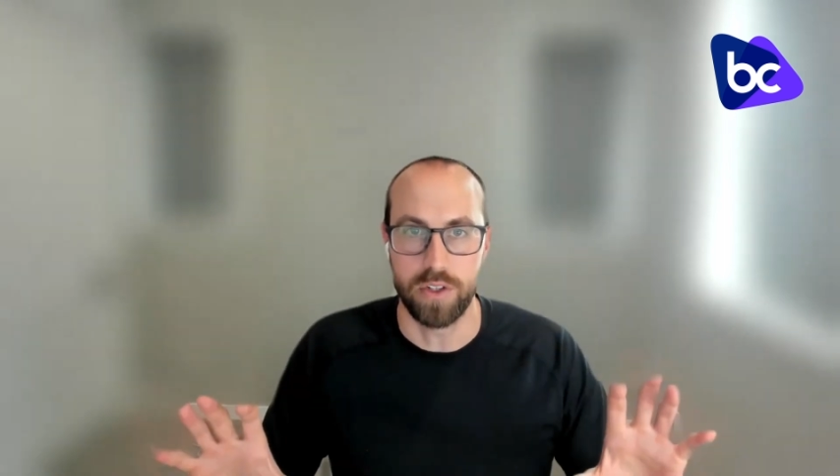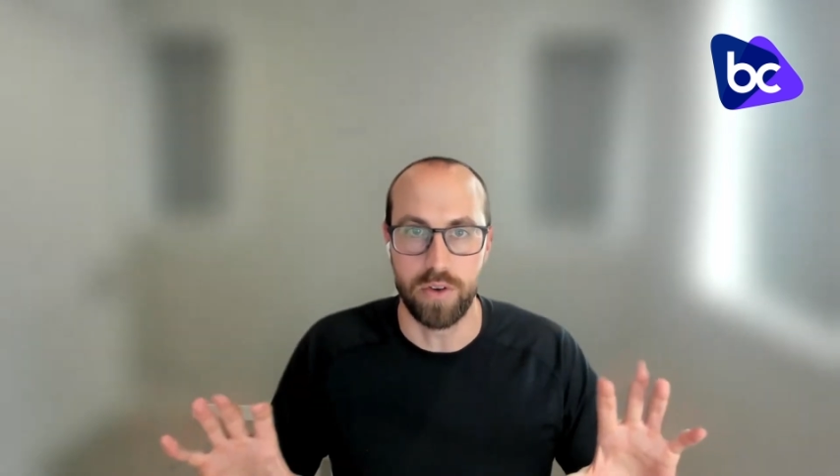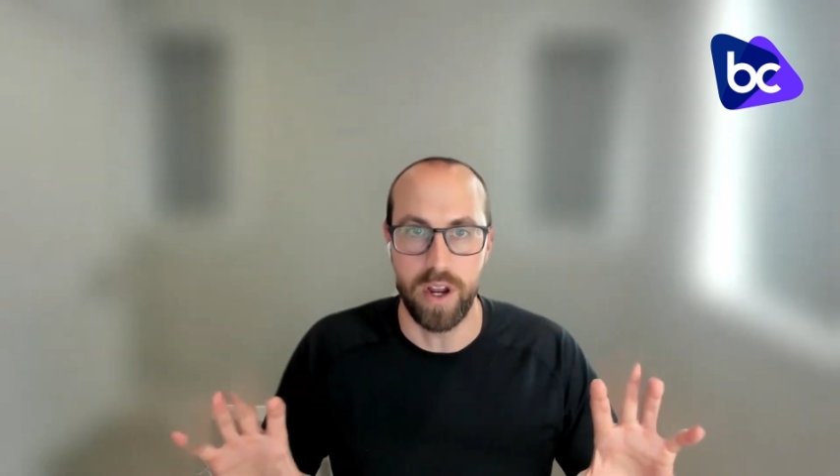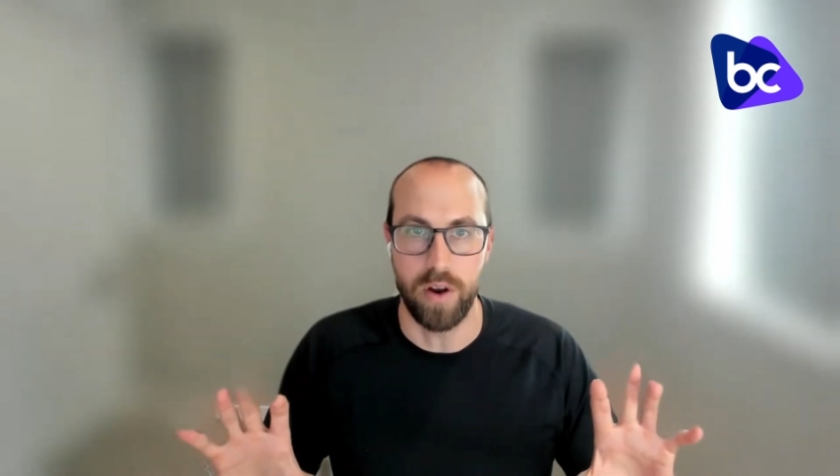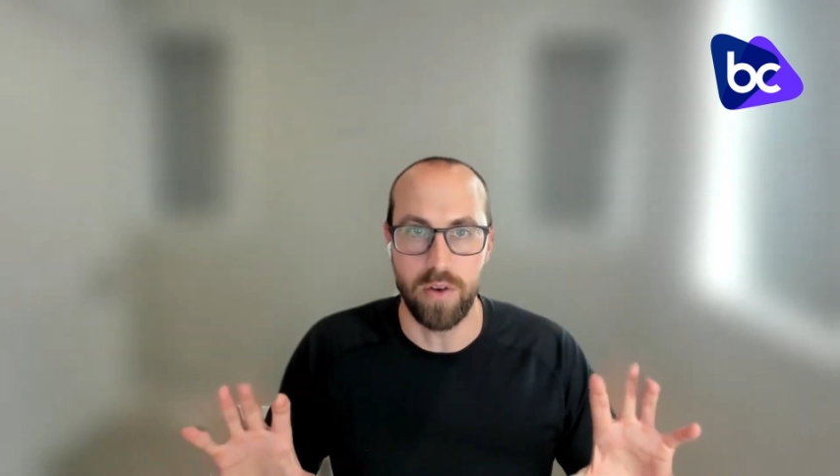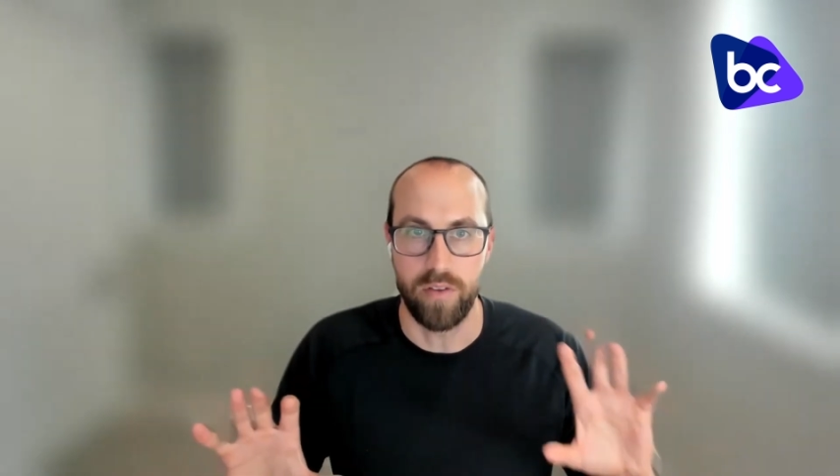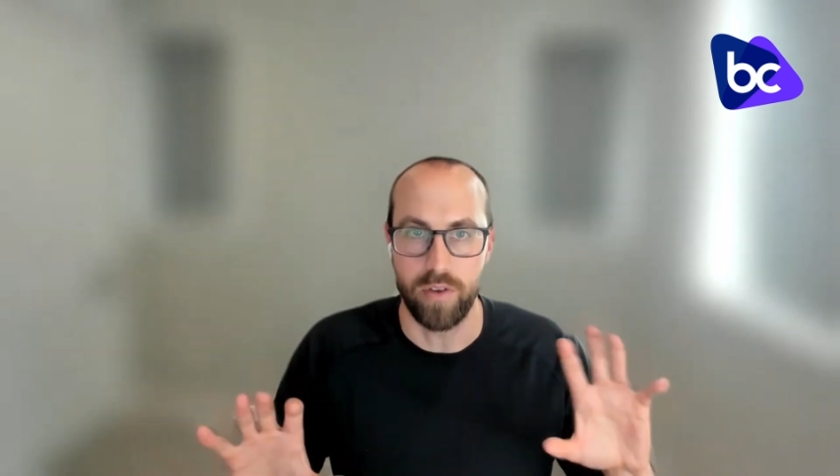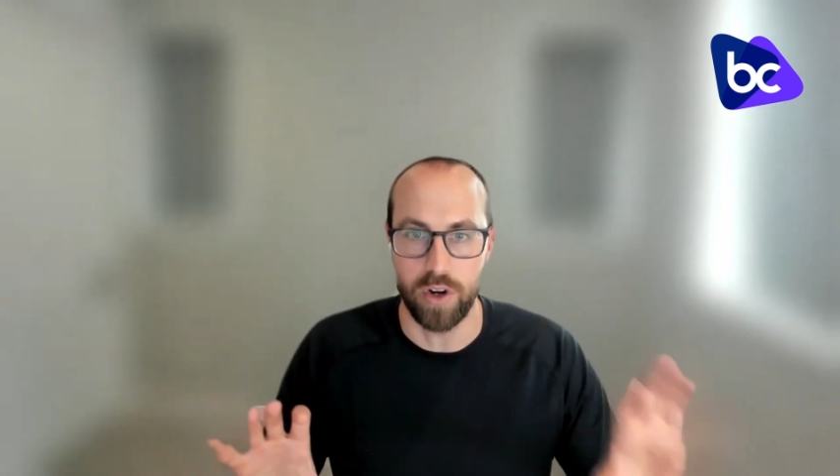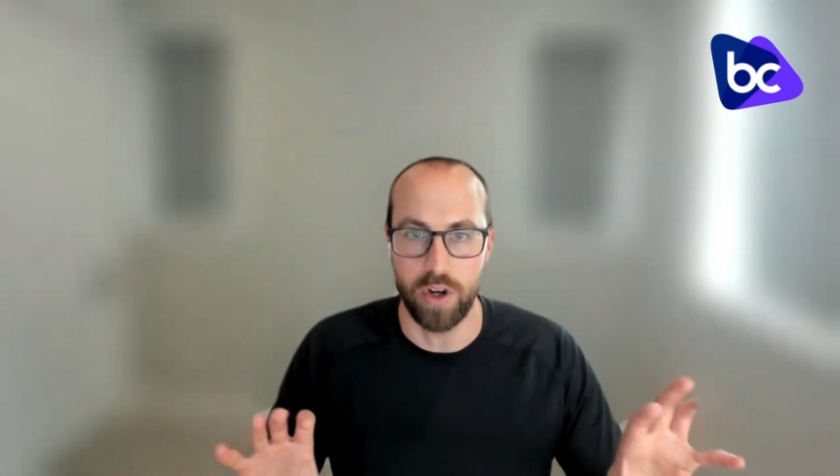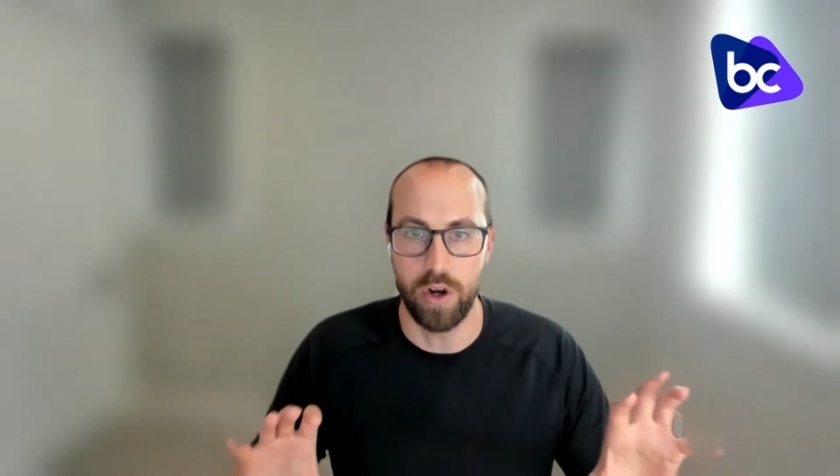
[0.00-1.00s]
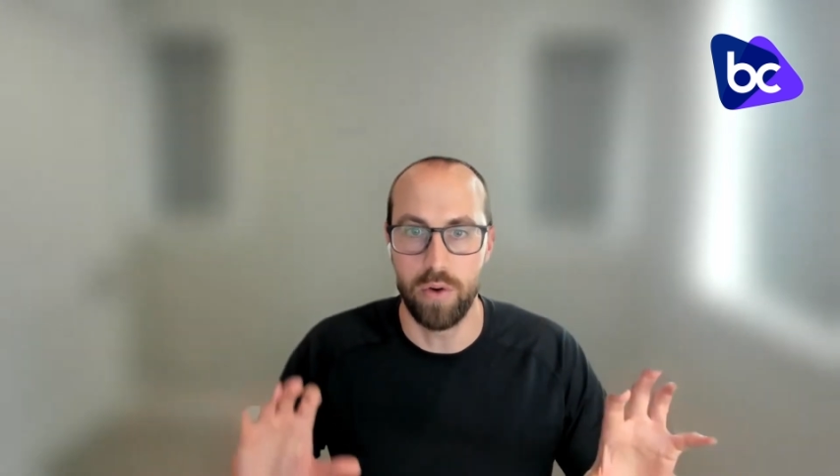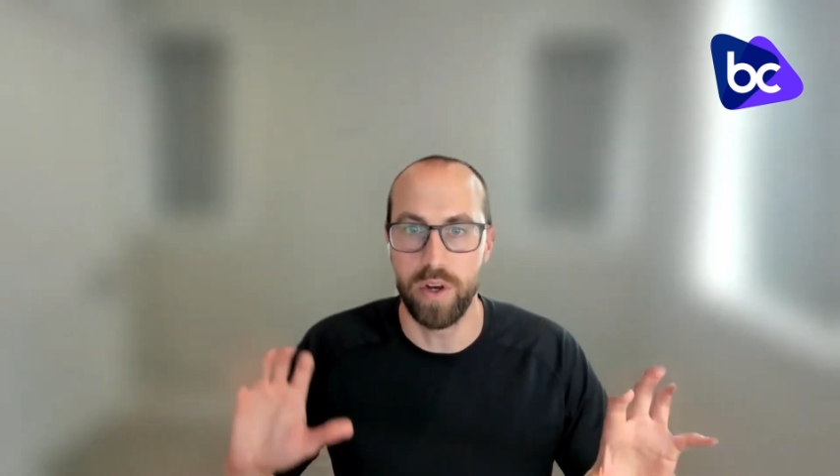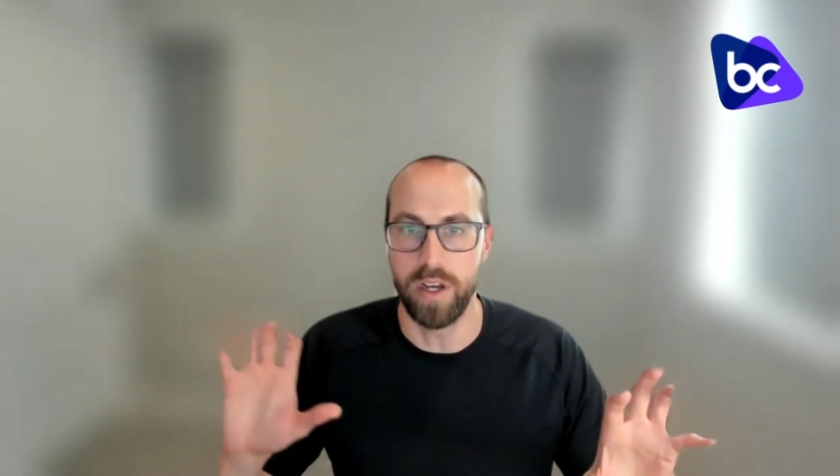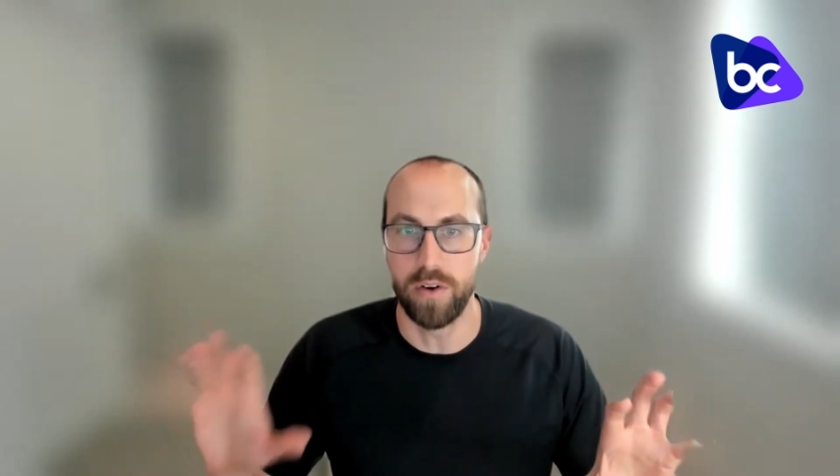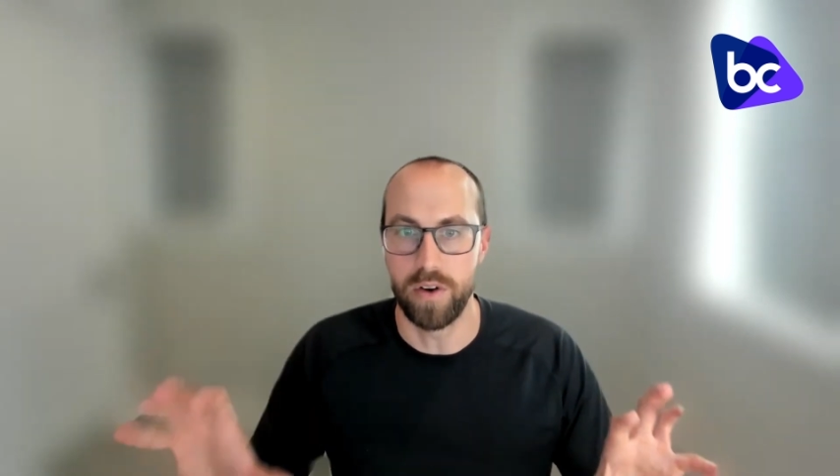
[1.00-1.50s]
So now you have your
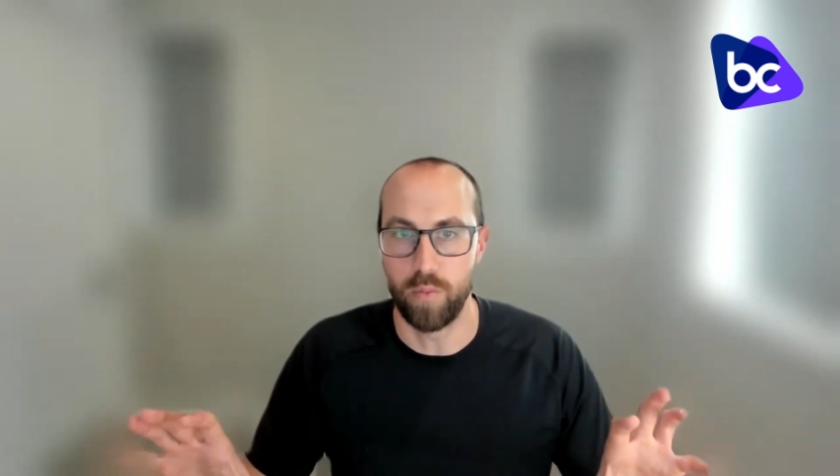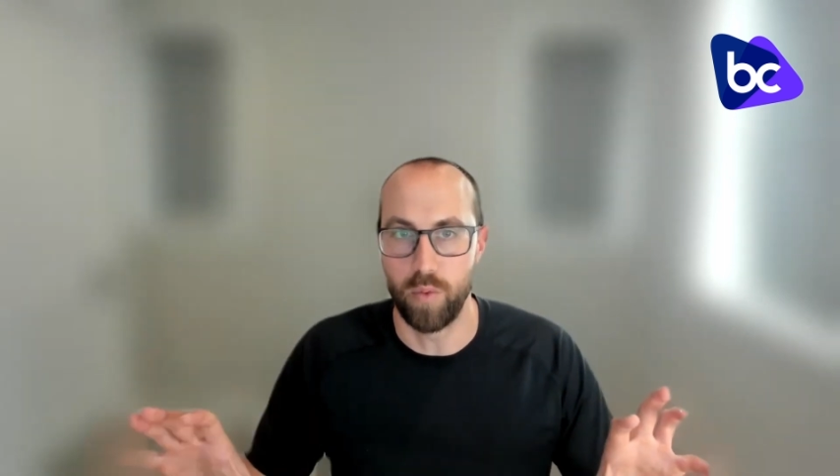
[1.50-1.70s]
code and your